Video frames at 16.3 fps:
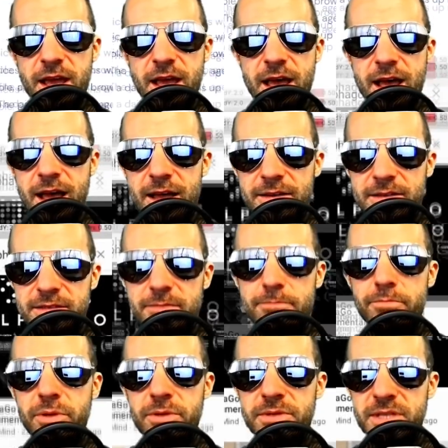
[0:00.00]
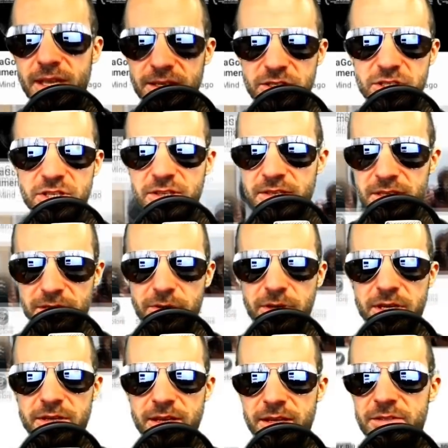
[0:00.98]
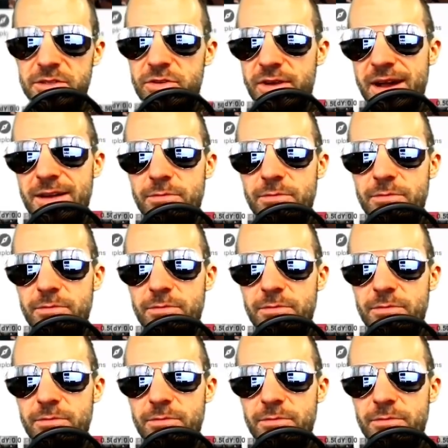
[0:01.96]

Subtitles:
And potentially you can interact